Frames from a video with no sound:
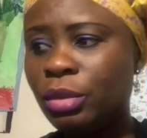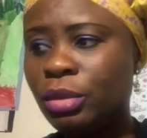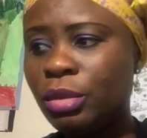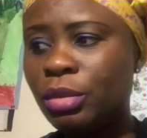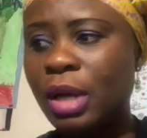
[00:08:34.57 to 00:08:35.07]

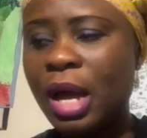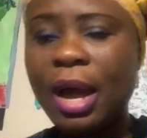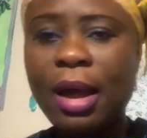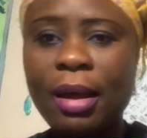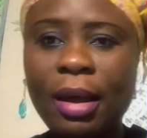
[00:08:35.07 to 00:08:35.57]
So
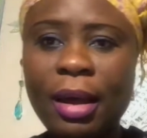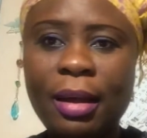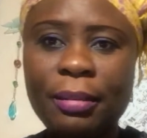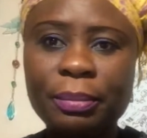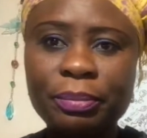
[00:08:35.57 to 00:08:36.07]

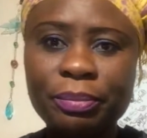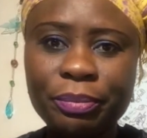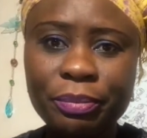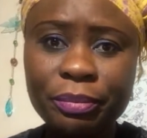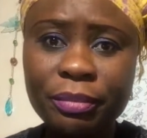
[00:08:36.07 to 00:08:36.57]
how
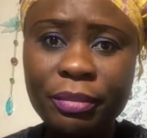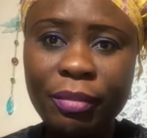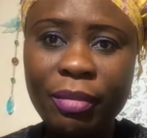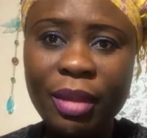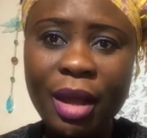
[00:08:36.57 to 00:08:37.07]

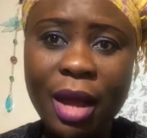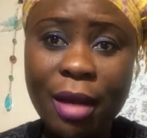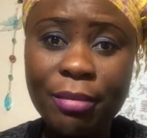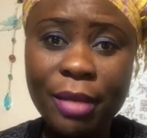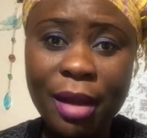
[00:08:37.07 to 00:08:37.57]

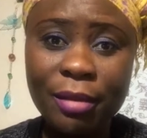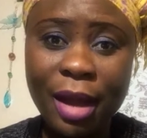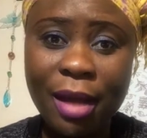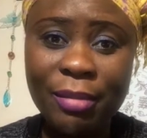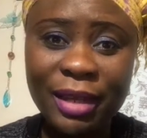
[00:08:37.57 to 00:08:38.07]

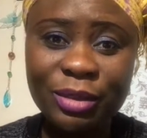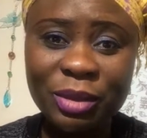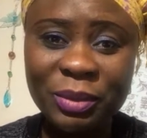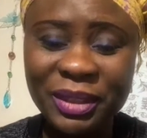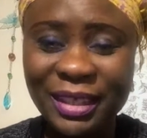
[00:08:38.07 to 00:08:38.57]
am I
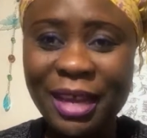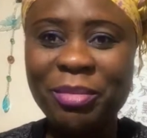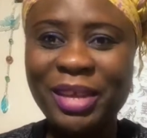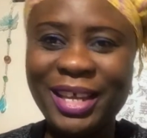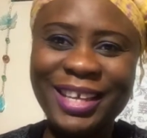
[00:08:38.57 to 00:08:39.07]
doing with
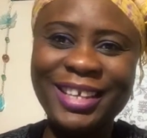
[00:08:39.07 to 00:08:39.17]
time